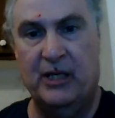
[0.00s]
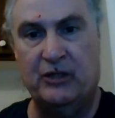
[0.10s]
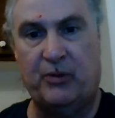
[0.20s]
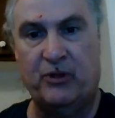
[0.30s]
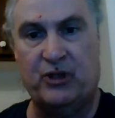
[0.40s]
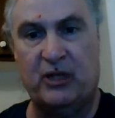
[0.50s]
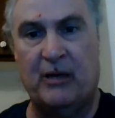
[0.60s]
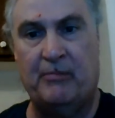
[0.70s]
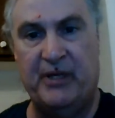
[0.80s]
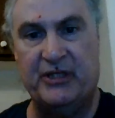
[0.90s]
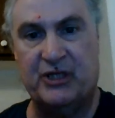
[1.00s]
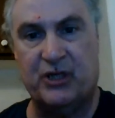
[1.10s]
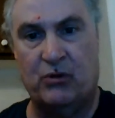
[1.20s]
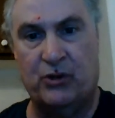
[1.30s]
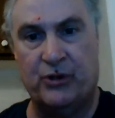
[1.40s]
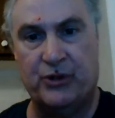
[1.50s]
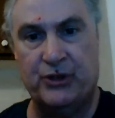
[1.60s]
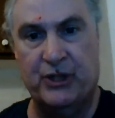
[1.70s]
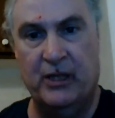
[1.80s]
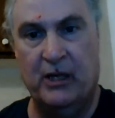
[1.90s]
is supposed to allow business
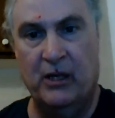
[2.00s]
owners